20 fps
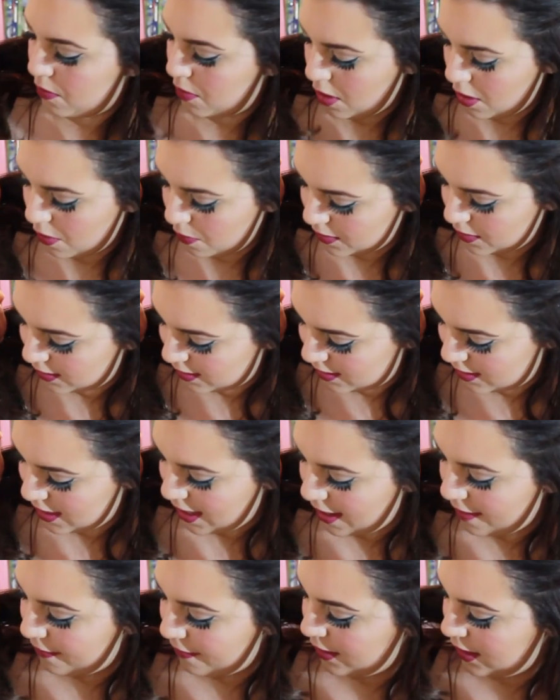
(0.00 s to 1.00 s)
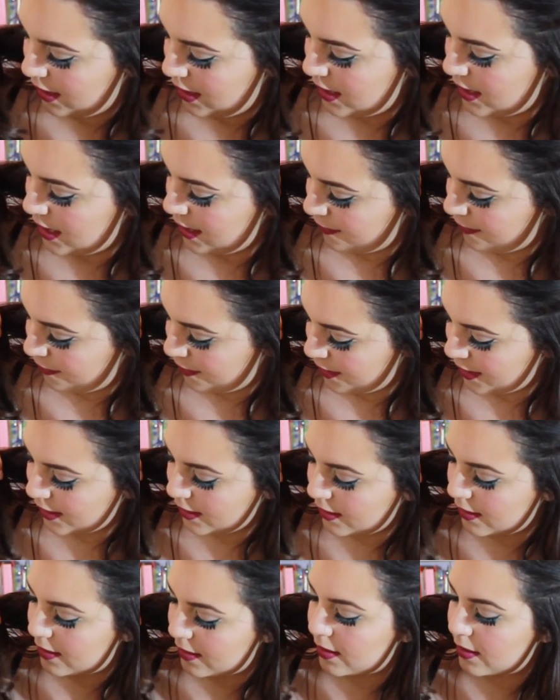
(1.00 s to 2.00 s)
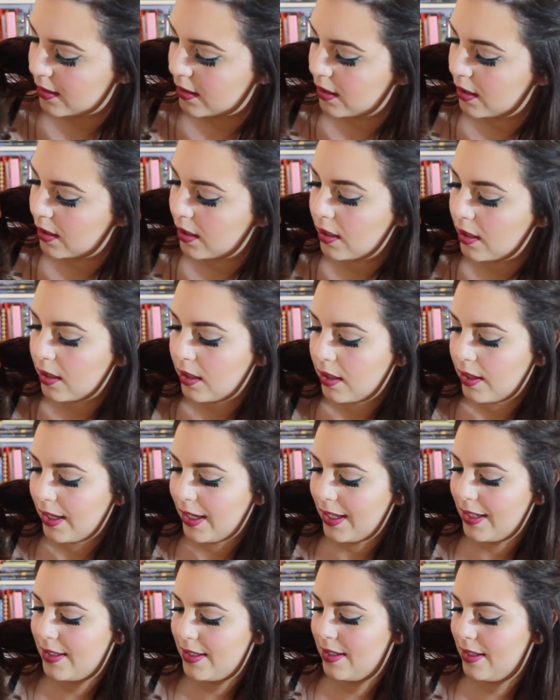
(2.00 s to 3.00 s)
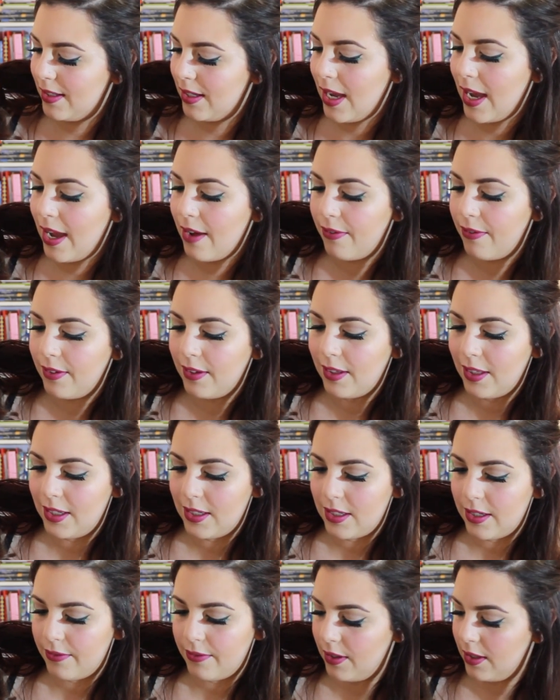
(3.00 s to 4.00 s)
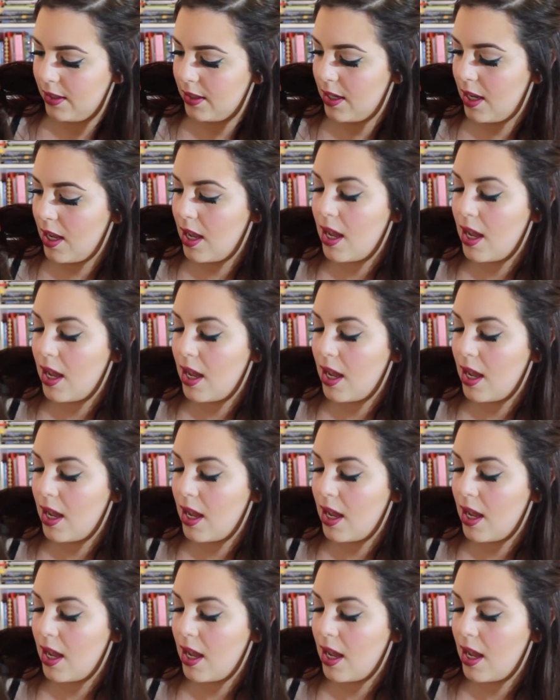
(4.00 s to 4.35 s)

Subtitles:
Oh, no, it's definitely different. It's definitely different.